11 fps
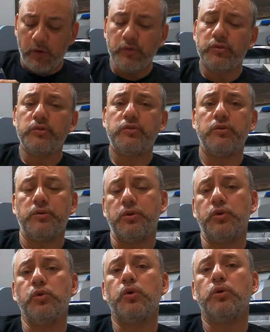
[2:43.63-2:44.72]
Also too,
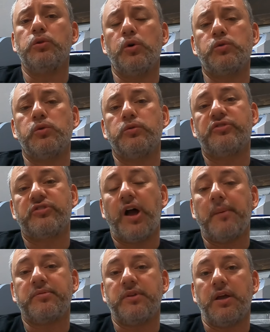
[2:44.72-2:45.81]
Google local
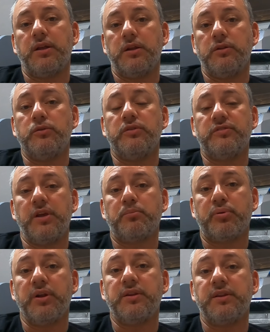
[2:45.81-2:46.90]
shops that do the same
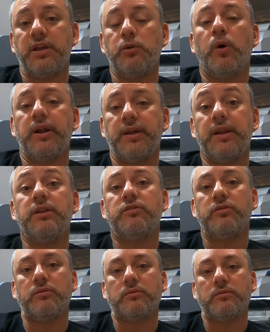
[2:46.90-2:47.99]
printing that you want to get
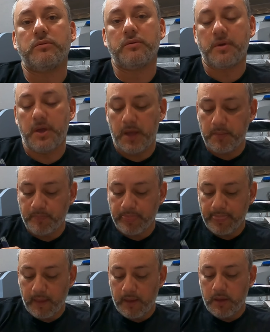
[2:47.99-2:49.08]
into. Okay,
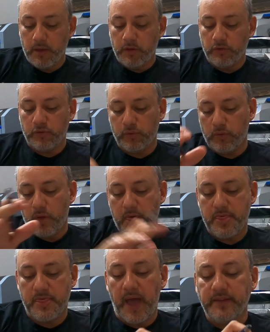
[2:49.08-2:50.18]
so
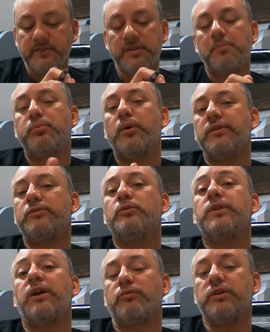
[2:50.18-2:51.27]
that's step one, is
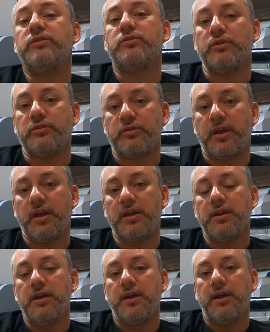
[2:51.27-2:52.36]
doing that research,
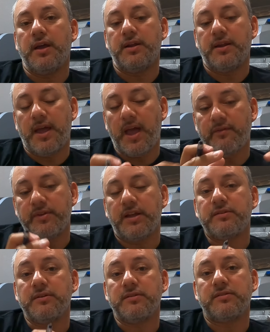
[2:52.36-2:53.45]
okay, and having
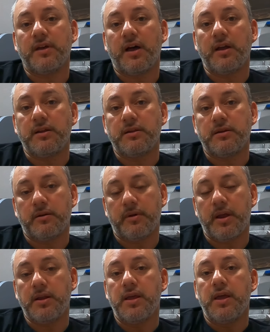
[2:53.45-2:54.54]
that to the side. All
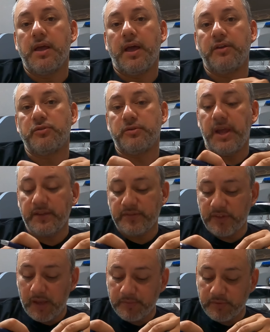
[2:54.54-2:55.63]
right, as your next
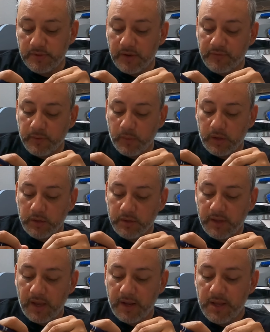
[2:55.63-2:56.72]
steps, you definitely want to
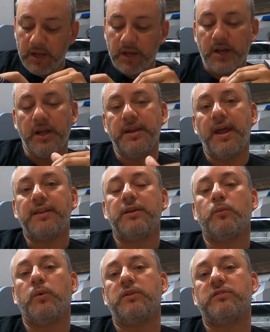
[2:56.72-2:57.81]
look at
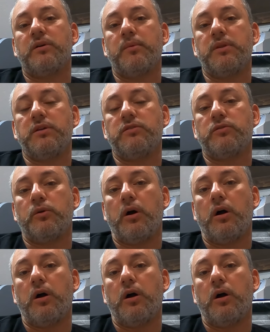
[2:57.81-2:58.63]
connecting with some of these